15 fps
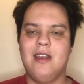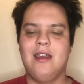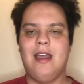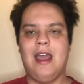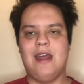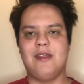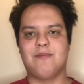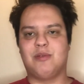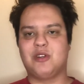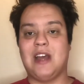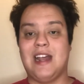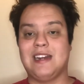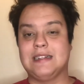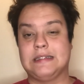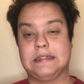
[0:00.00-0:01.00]
And the
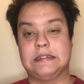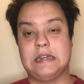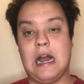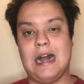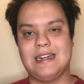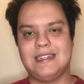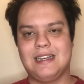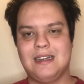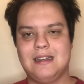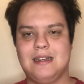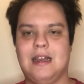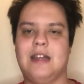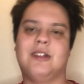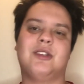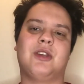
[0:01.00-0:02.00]
protagonist is not.
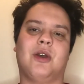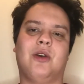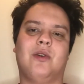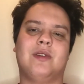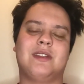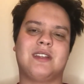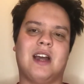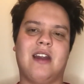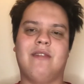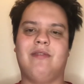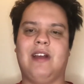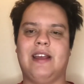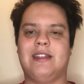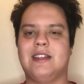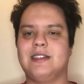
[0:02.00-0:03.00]
And so it's kind of
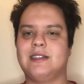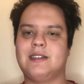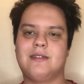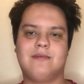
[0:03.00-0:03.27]
like this